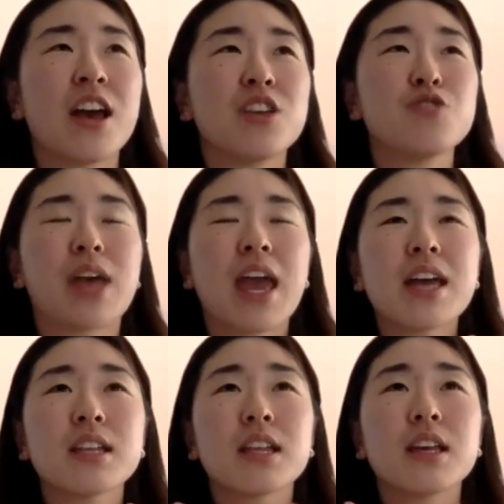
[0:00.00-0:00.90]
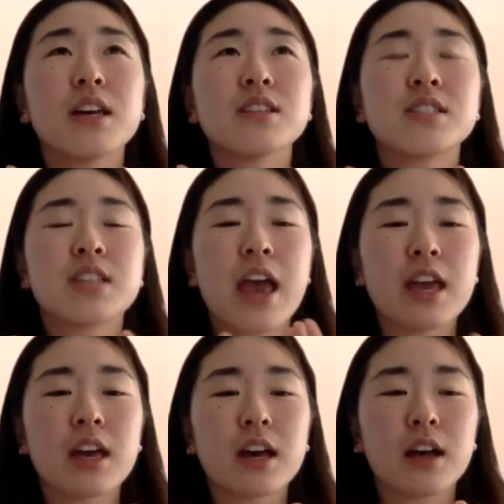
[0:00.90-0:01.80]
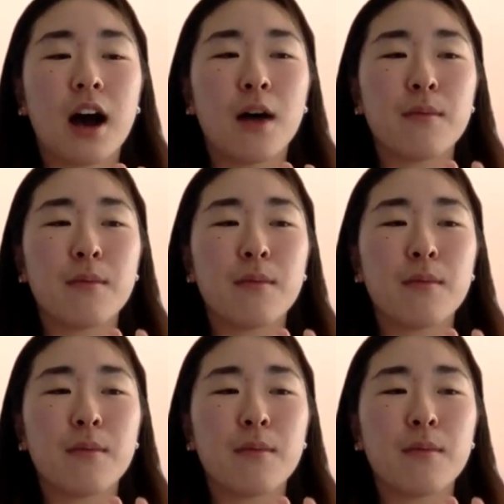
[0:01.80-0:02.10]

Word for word: you can't say um,